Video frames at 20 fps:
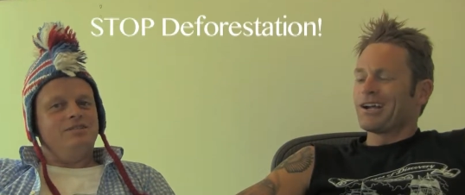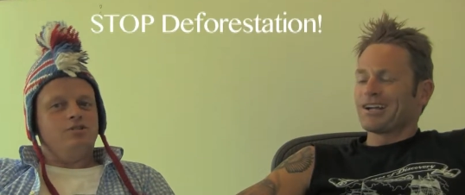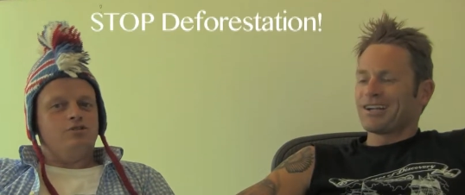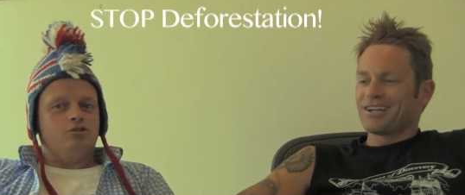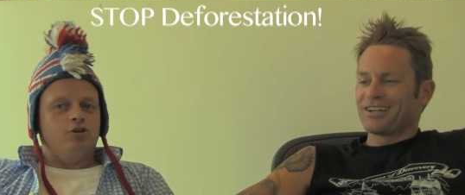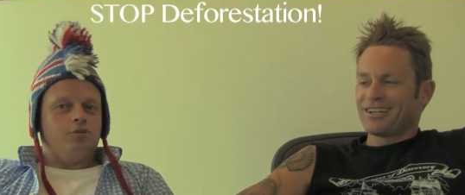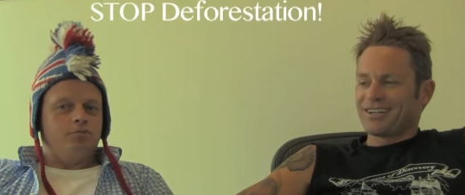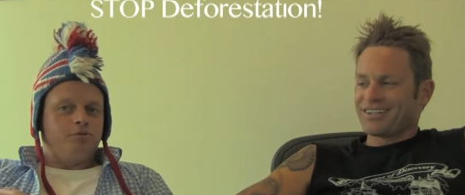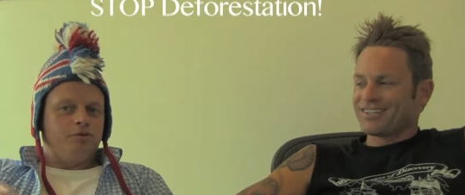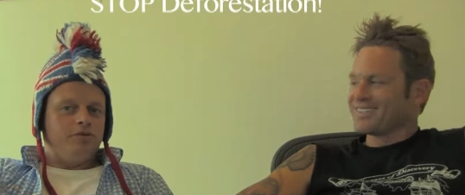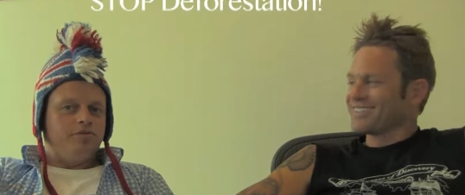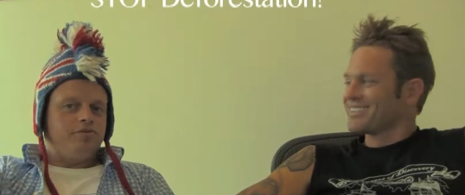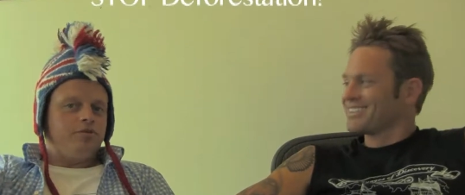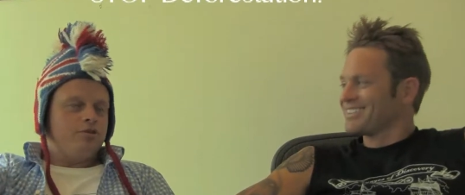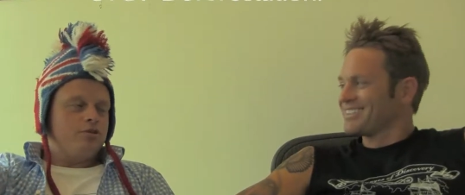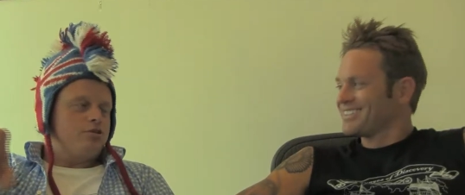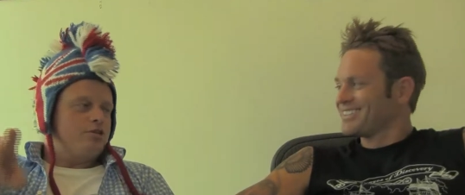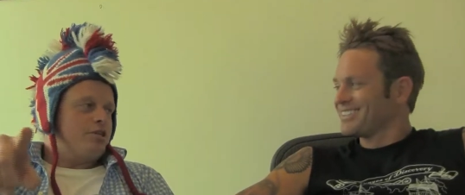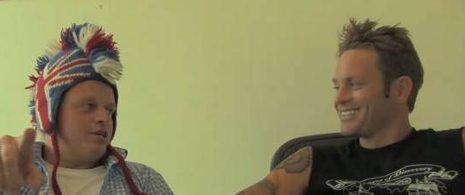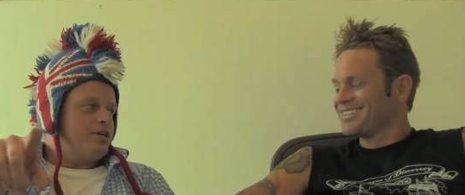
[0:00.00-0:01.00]
Speaker 1: stop
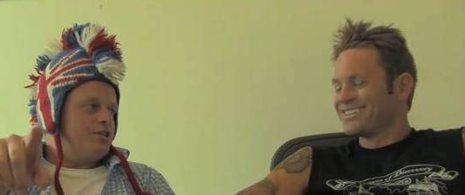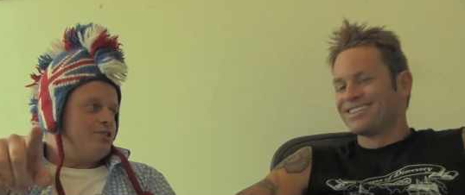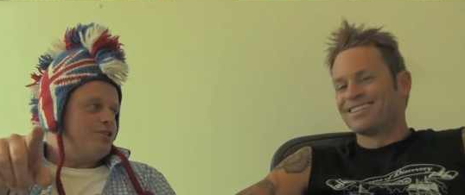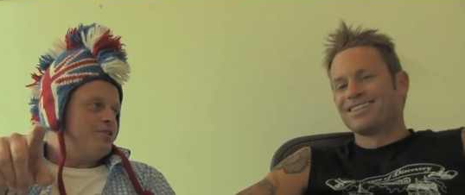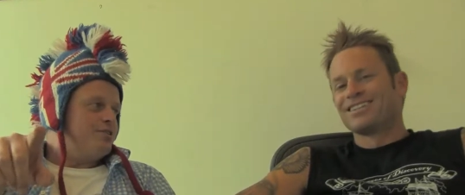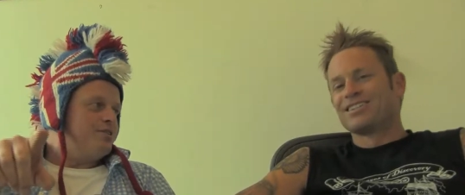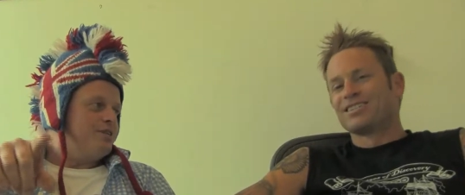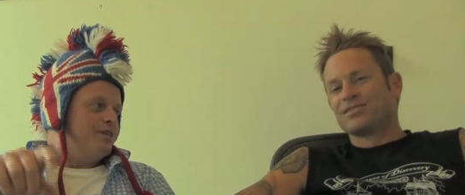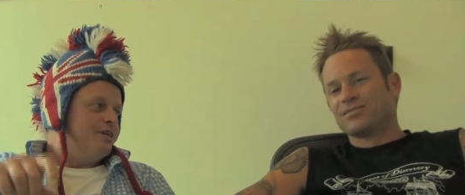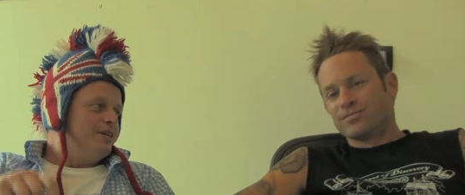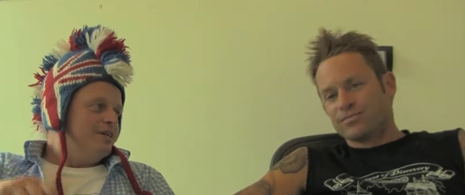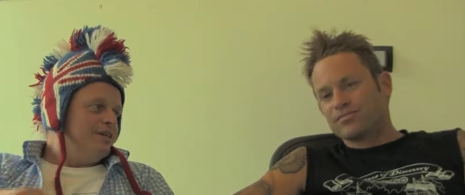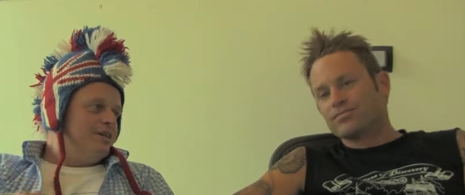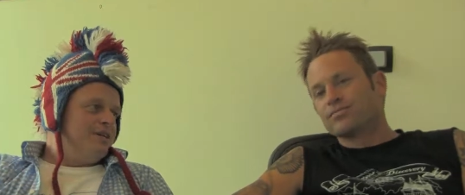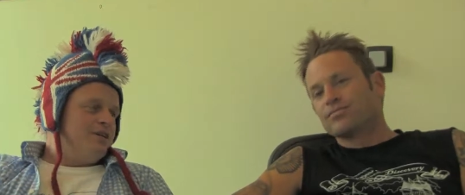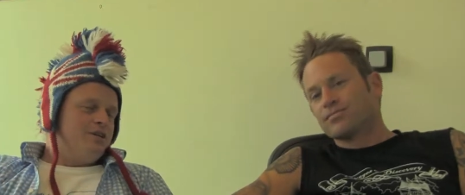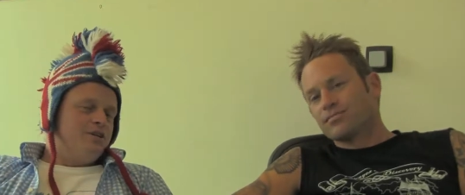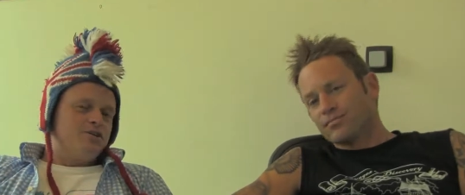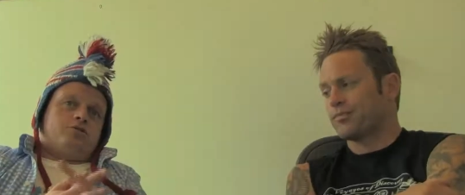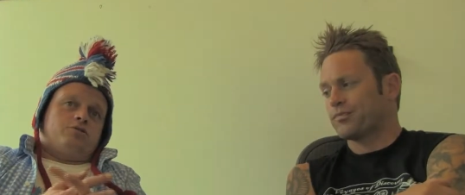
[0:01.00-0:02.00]
deforestation.
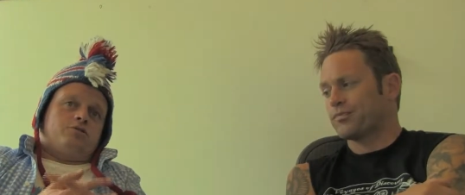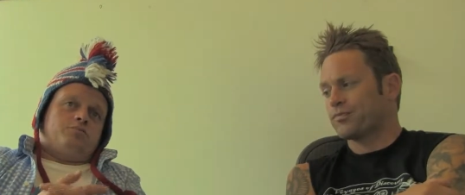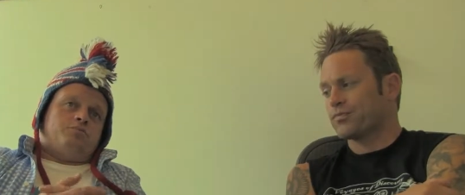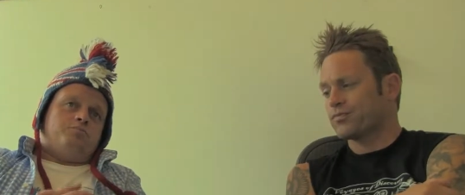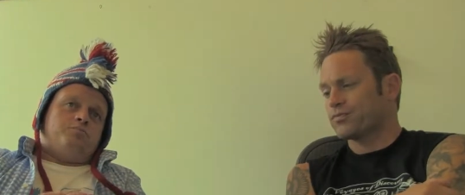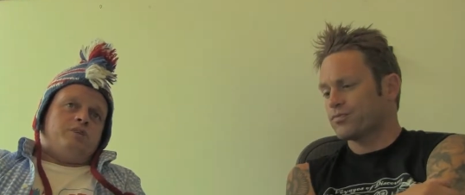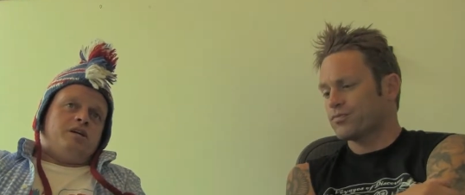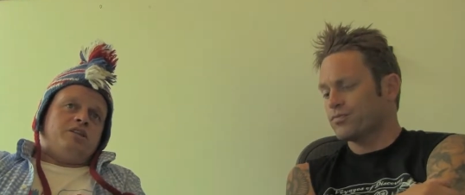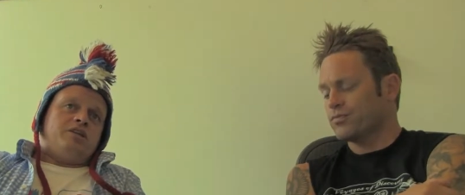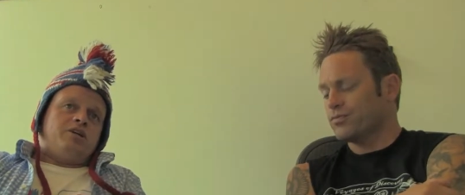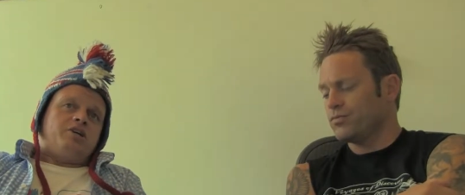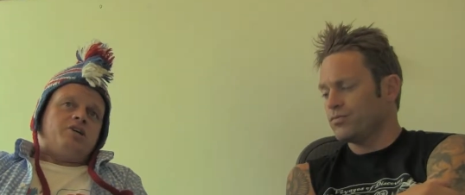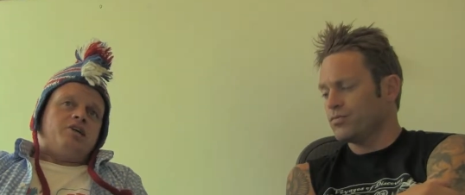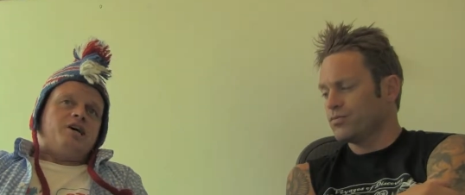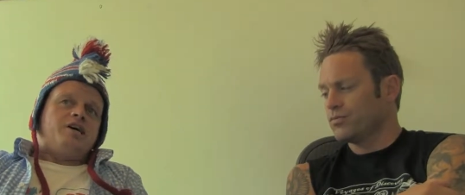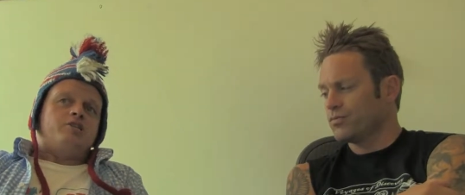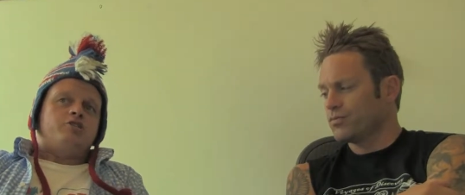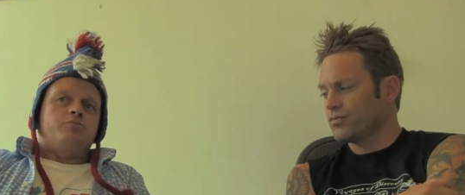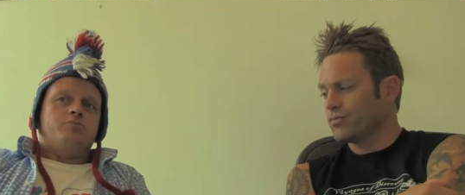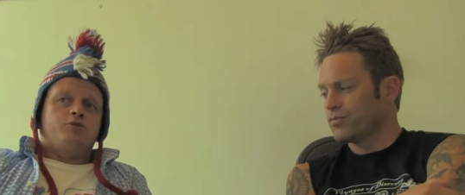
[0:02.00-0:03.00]
Made the
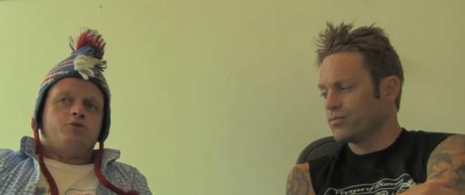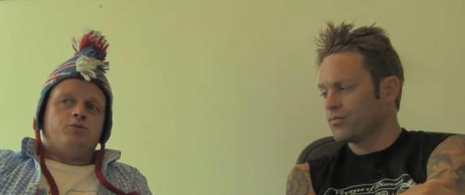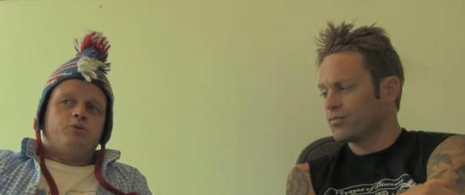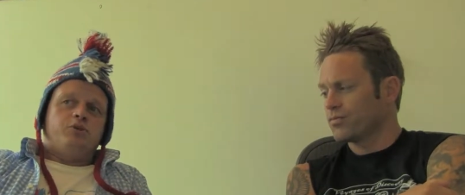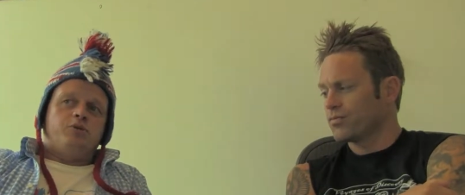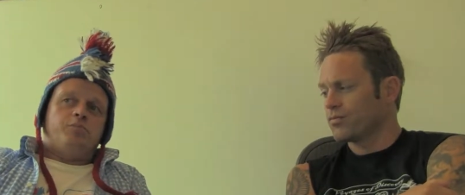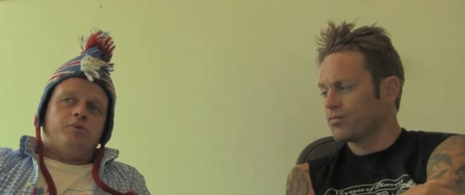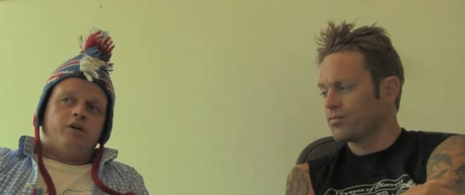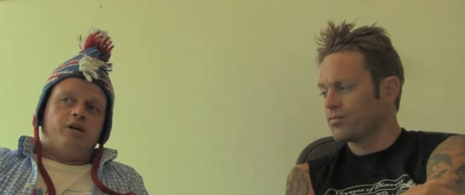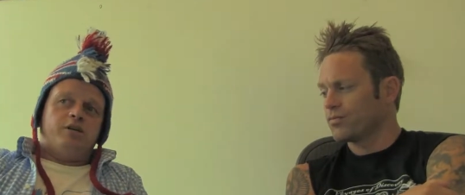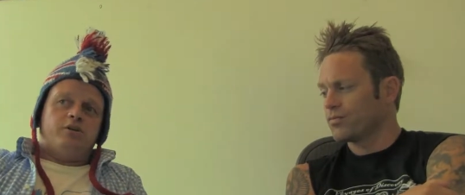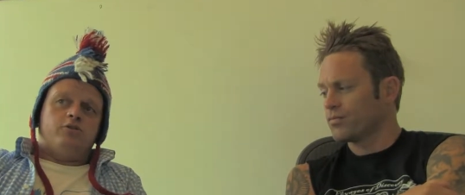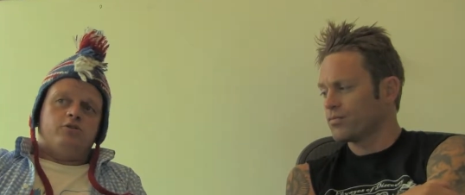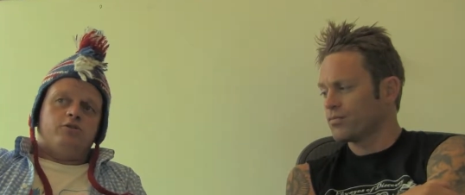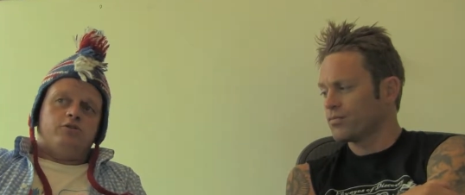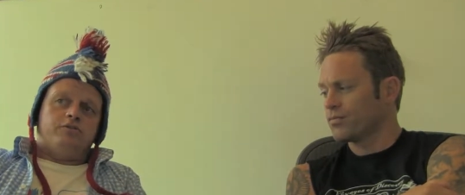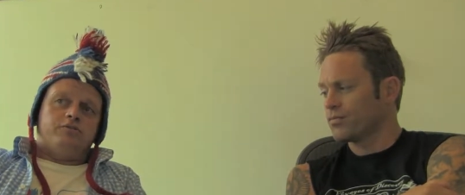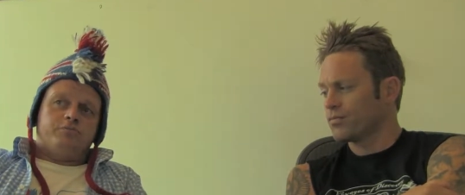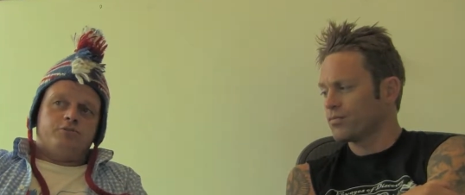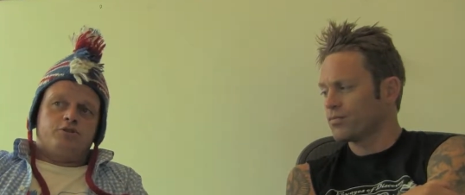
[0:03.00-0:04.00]
connection between the bird
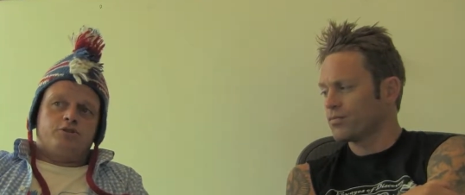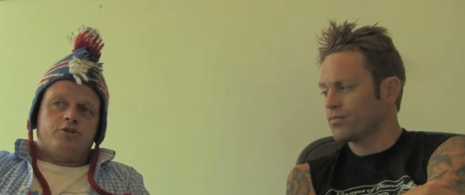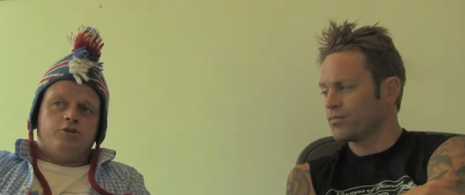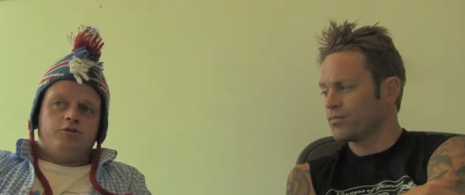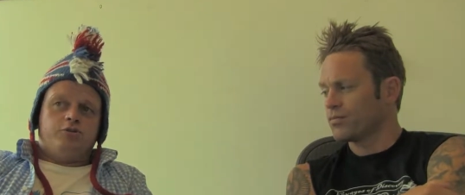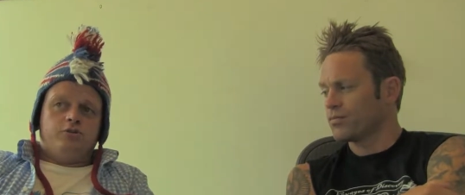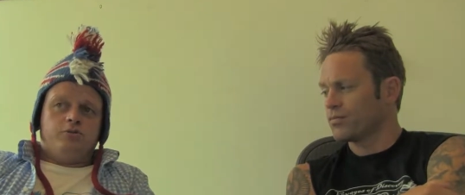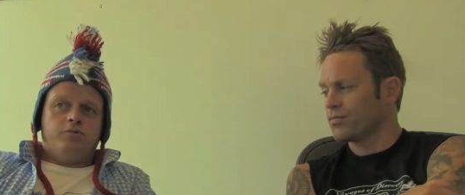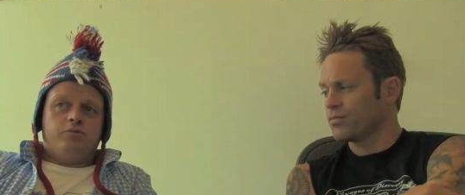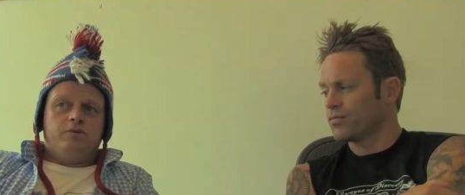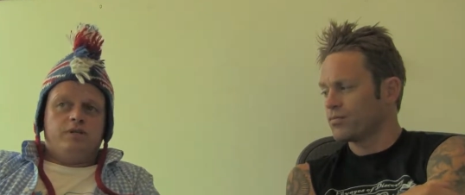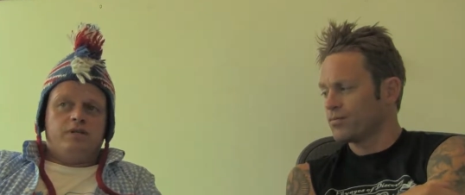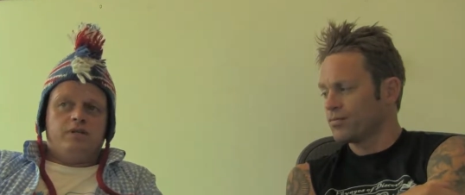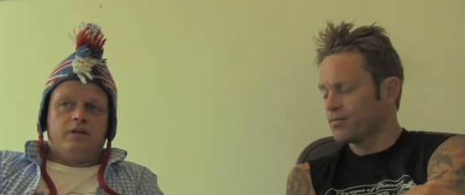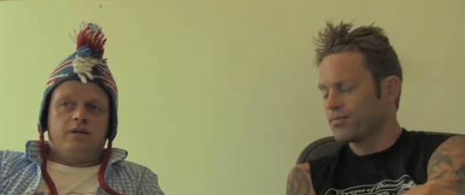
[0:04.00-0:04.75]
call from school.